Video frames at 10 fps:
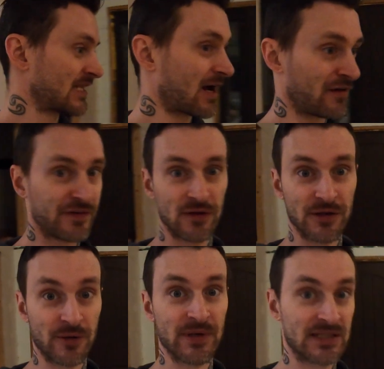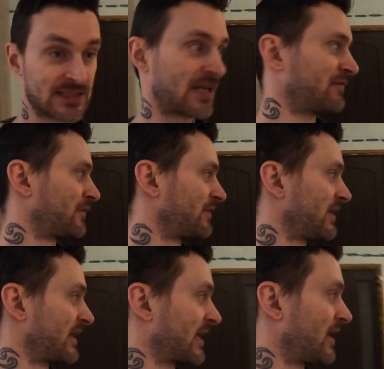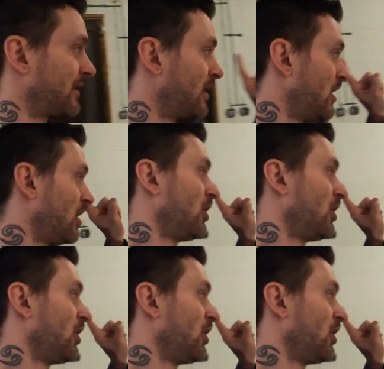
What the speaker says: now I feel a little bit safer that again,